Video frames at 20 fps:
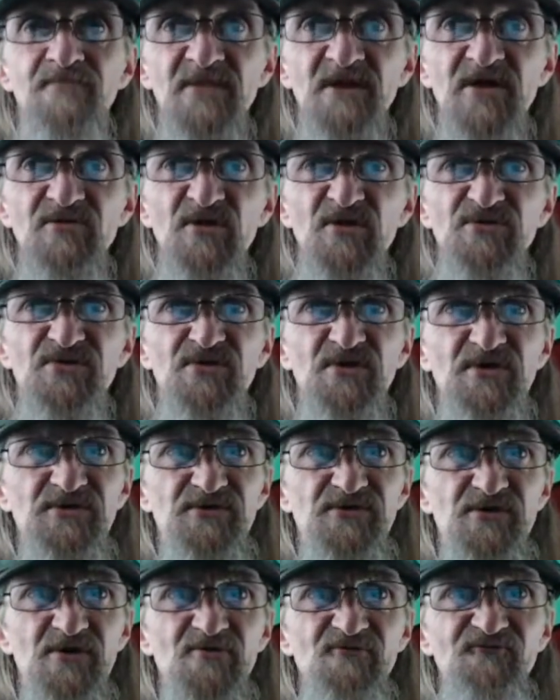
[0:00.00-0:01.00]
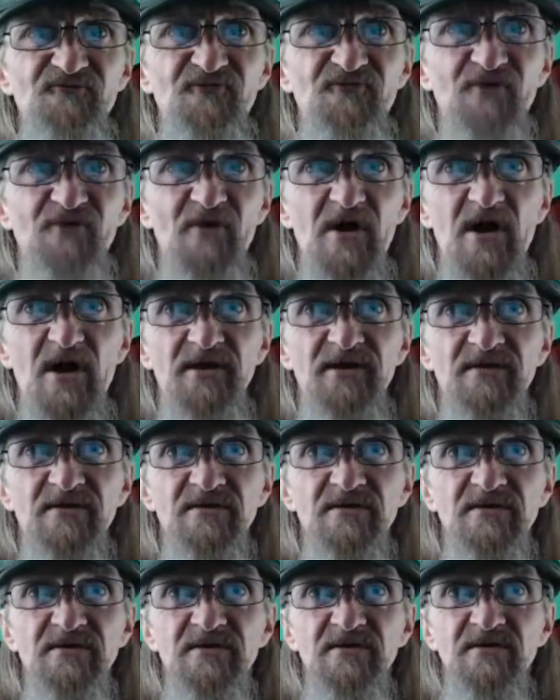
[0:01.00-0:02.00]
And they said, Delphi?
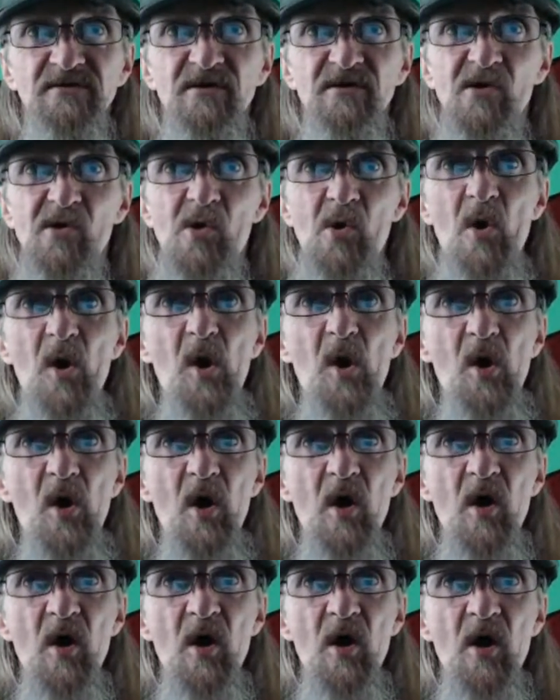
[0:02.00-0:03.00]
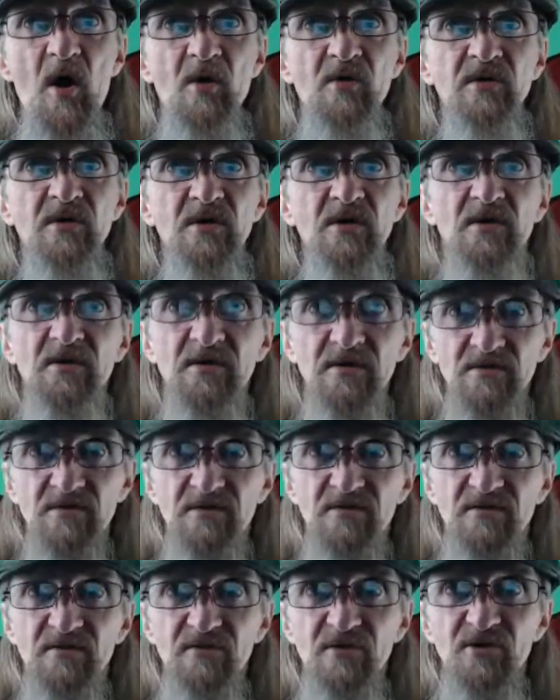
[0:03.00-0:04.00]
Oh,
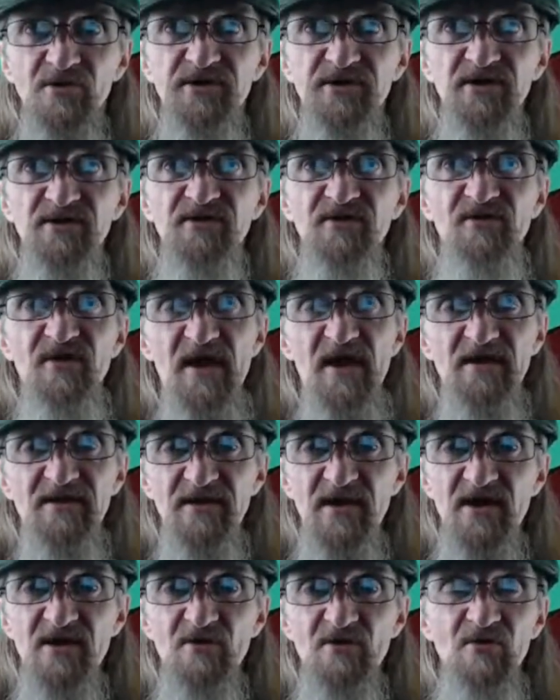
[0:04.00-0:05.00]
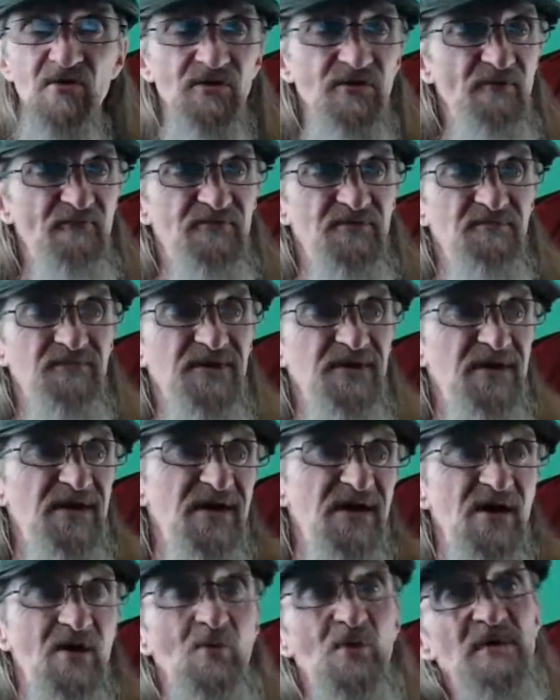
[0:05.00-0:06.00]
look into that. Got a hold of him.
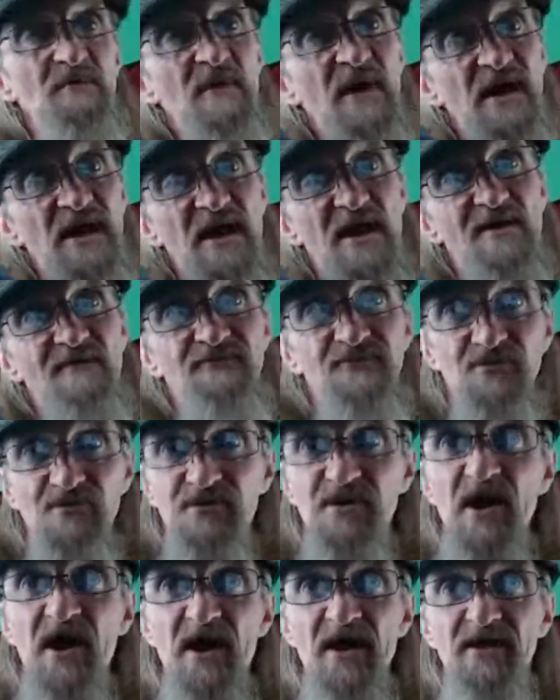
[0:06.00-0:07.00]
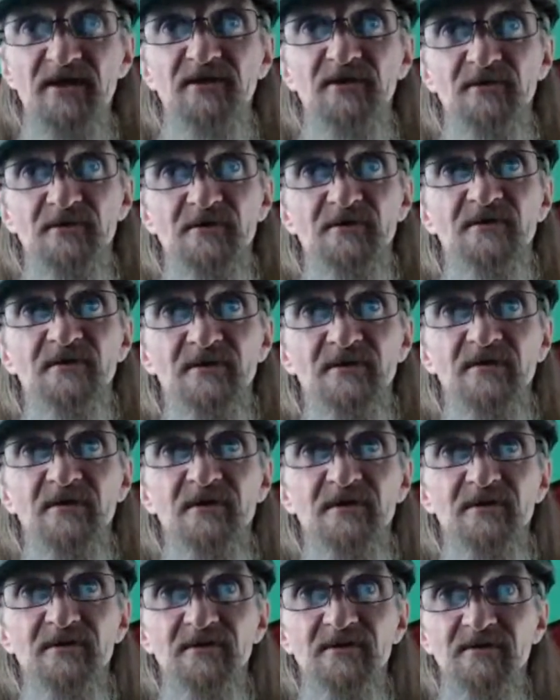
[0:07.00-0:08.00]
Yeah, we might have your guy here.
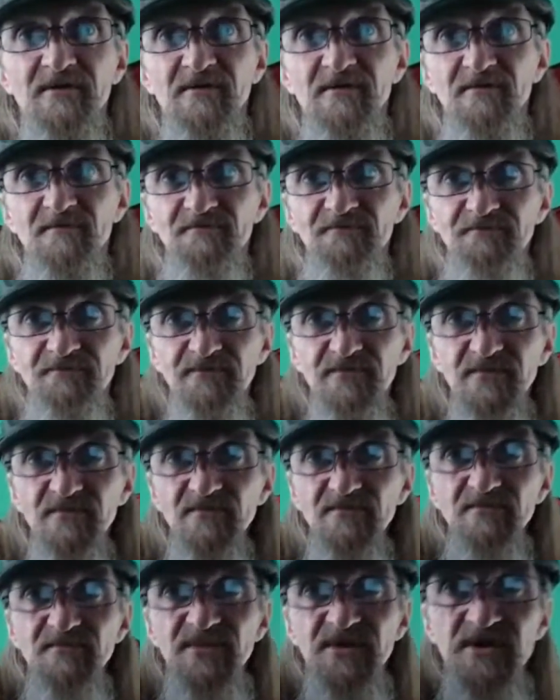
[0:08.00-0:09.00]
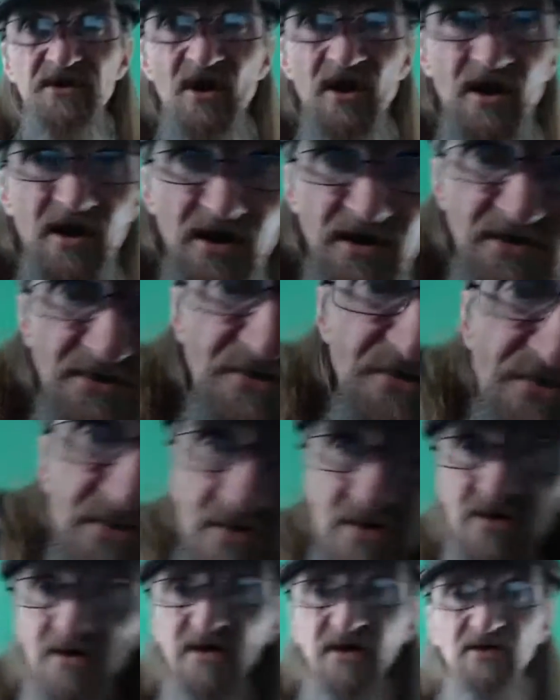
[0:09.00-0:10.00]
Because,
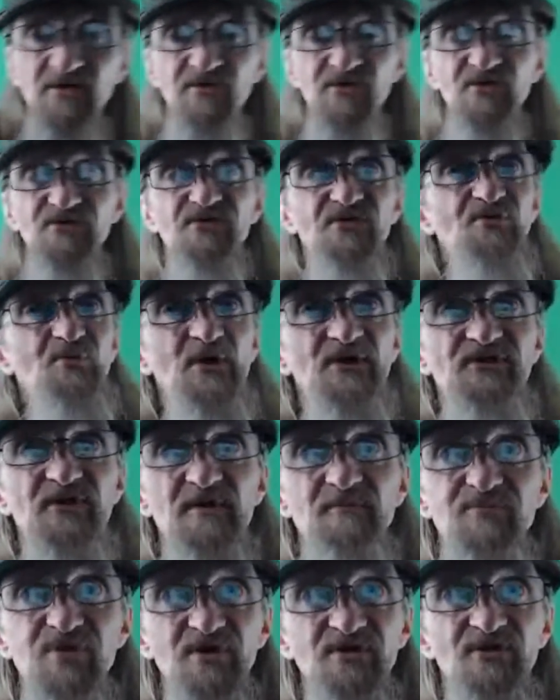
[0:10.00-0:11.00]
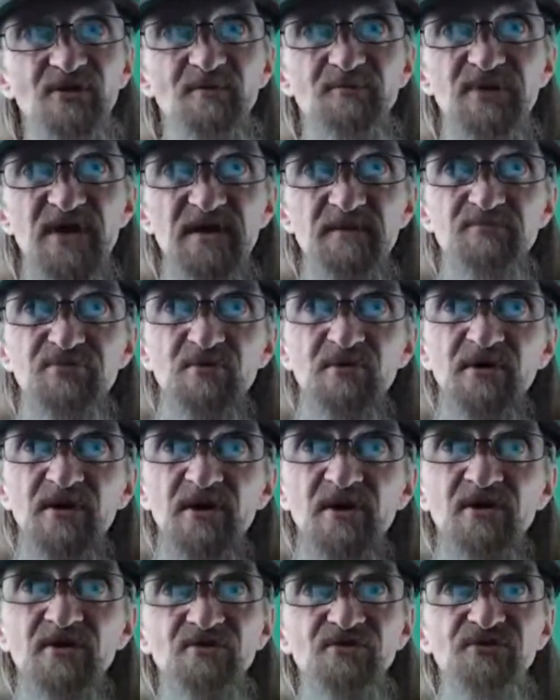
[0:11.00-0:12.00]
and this is what they put in the paper, and
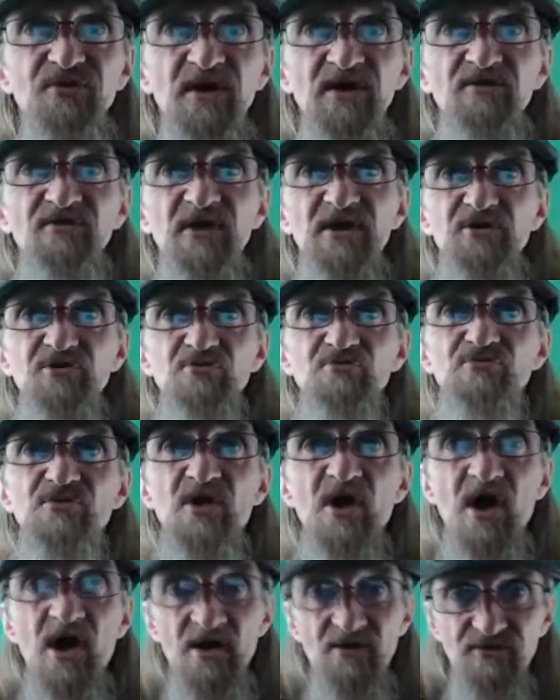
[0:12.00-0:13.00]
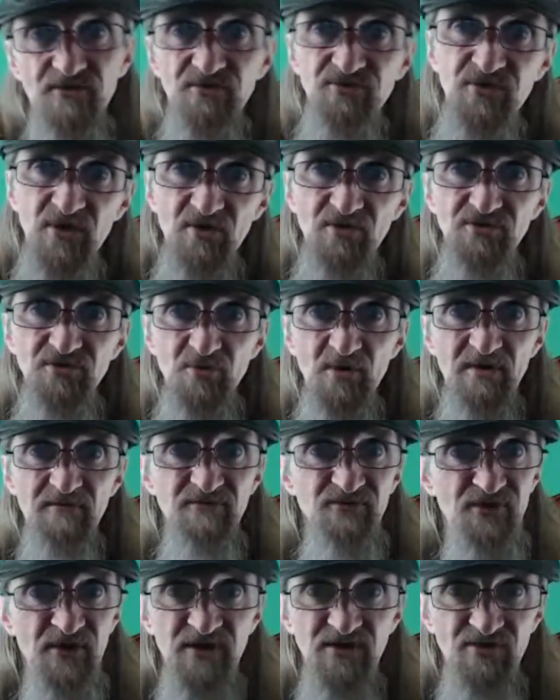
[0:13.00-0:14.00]
understand they do not tell you
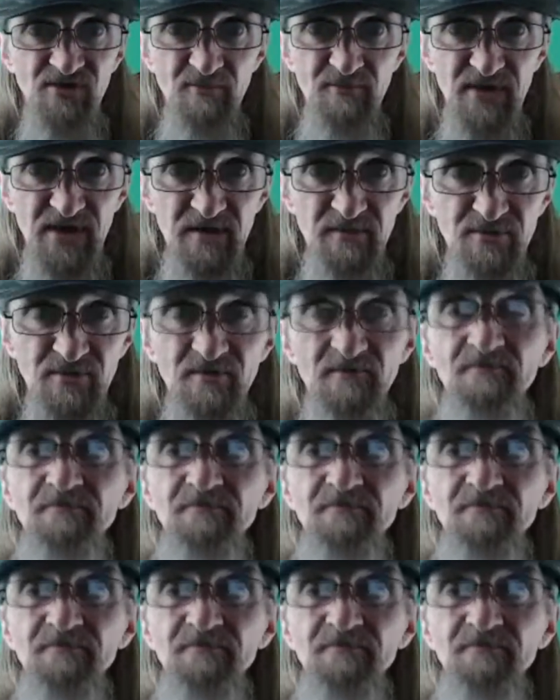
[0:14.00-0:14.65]
everything in the paper.